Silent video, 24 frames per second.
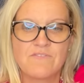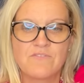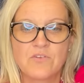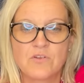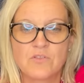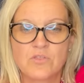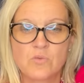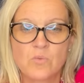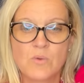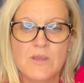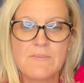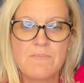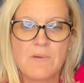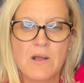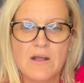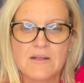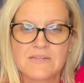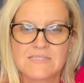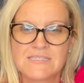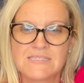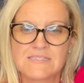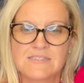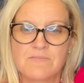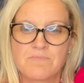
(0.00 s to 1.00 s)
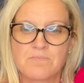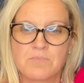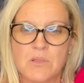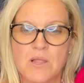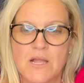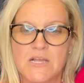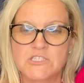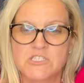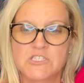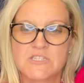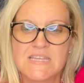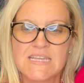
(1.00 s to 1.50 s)
for three boxes of
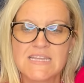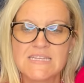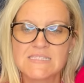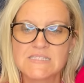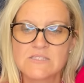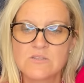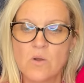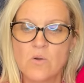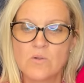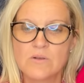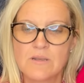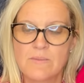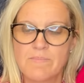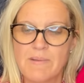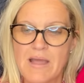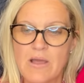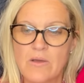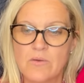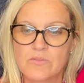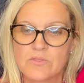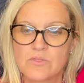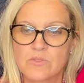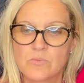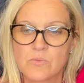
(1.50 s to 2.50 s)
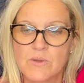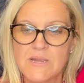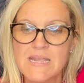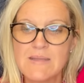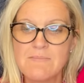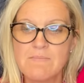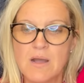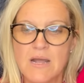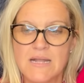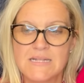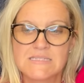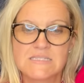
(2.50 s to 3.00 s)
plush. These sold in about
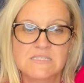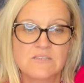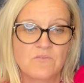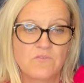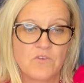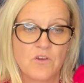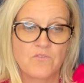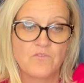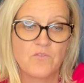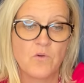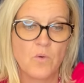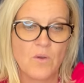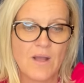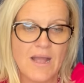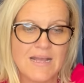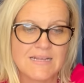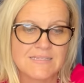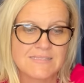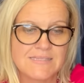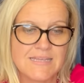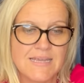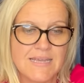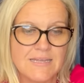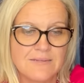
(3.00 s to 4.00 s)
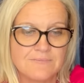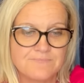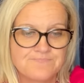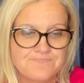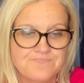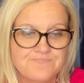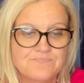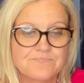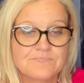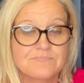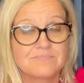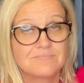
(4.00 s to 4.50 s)
three months for full asking.
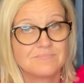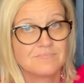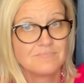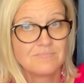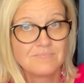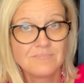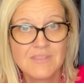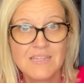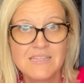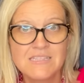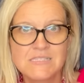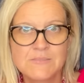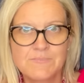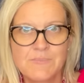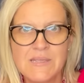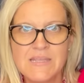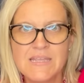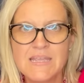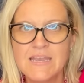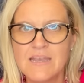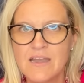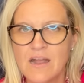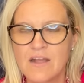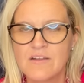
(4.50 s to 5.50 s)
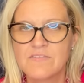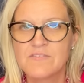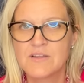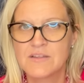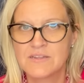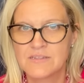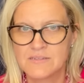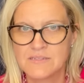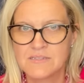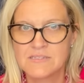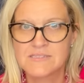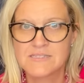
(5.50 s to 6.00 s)
Speaking of
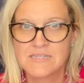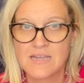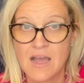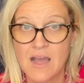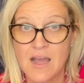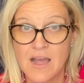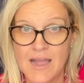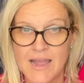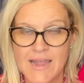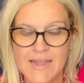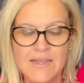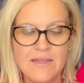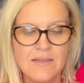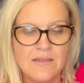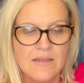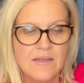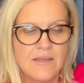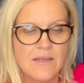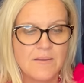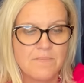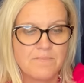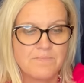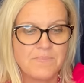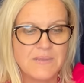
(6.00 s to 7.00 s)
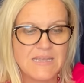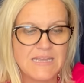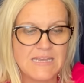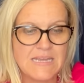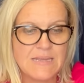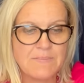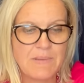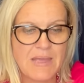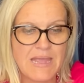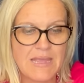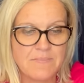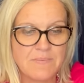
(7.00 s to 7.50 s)
Ty
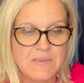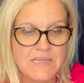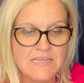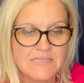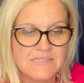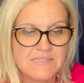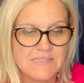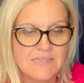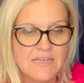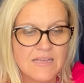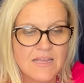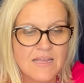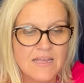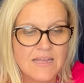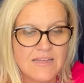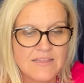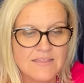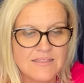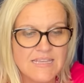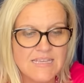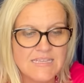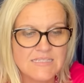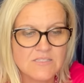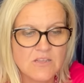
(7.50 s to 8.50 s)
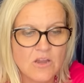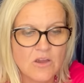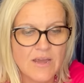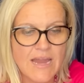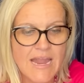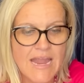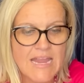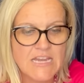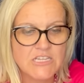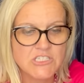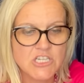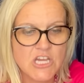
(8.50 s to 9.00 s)
beanie babies, these are
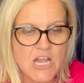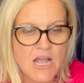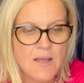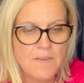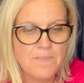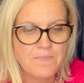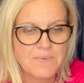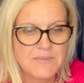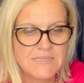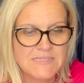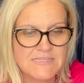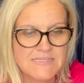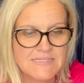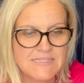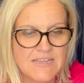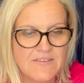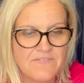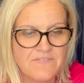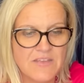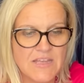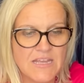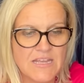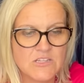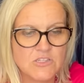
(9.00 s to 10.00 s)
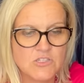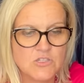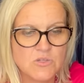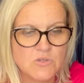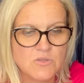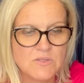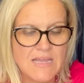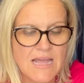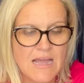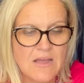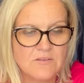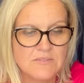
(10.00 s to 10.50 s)
Asia Pacific
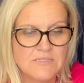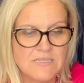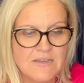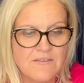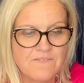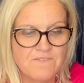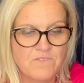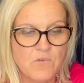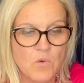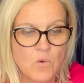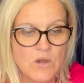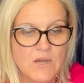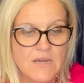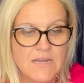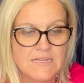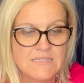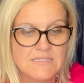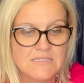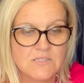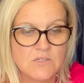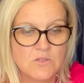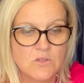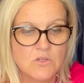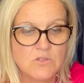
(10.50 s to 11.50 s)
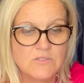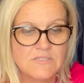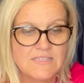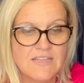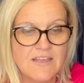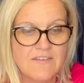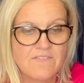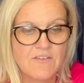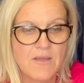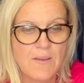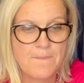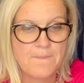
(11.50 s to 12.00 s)
2004
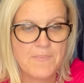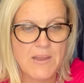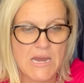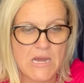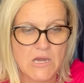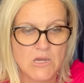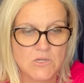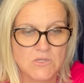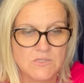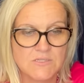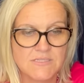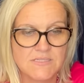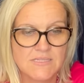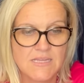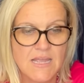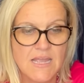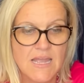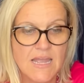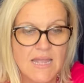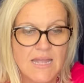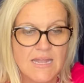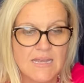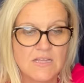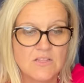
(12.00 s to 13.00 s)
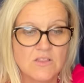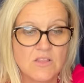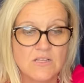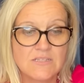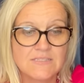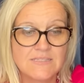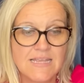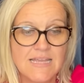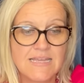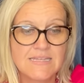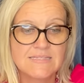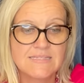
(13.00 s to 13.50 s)
exclusive bears. And it
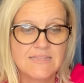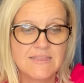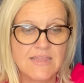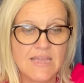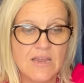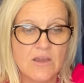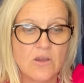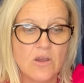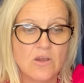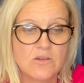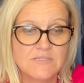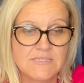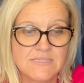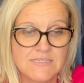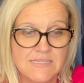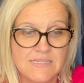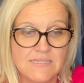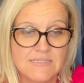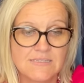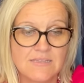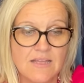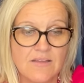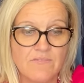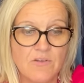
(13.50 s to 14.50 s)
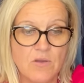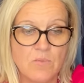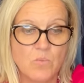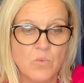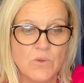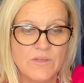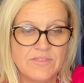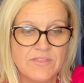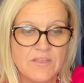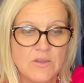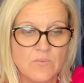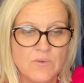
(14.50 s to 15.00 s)
looks like there are six of them
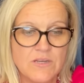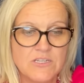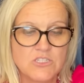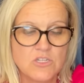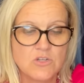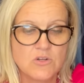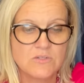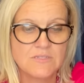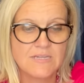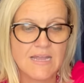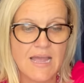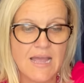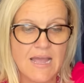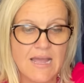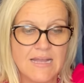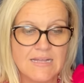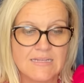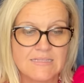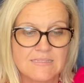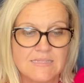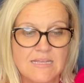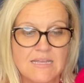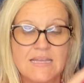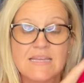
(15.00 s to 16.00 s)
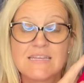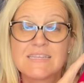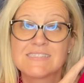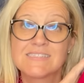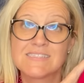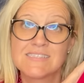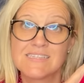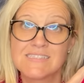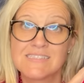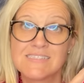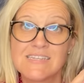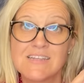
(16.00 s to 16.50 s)
with the original tags,
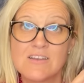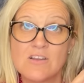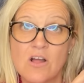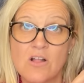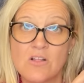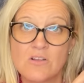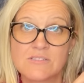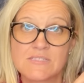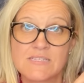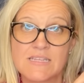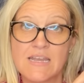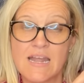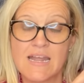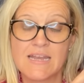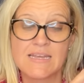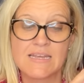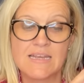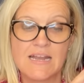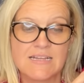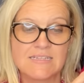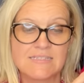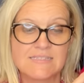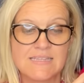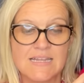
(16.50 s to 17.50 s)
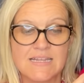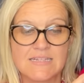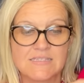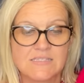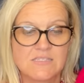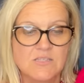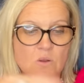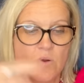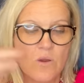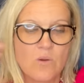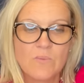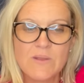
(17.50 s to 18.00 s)
$60.99.
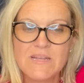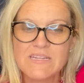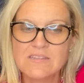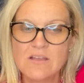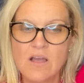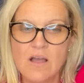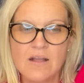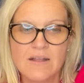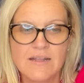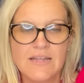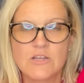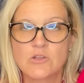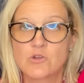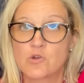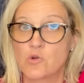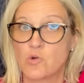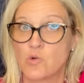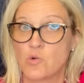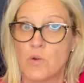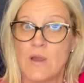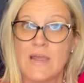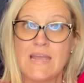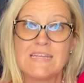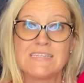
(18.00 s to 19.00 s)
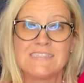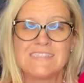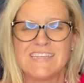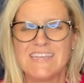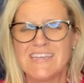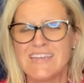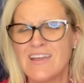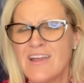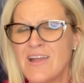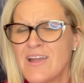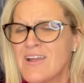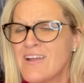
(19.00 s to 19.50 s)
So are we talking
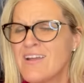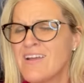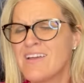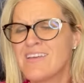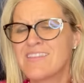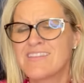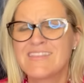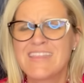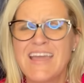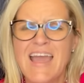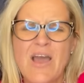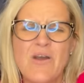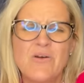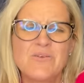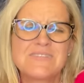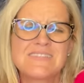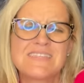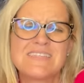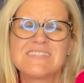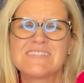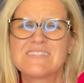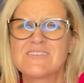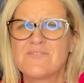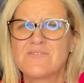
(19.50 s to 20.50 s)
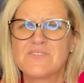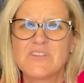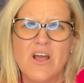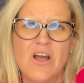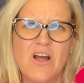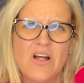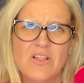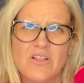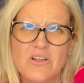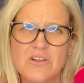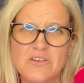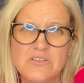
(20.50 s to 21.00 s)
crazy thousands of
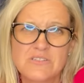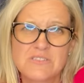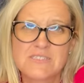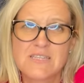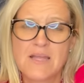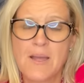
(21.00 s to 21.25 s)
dollars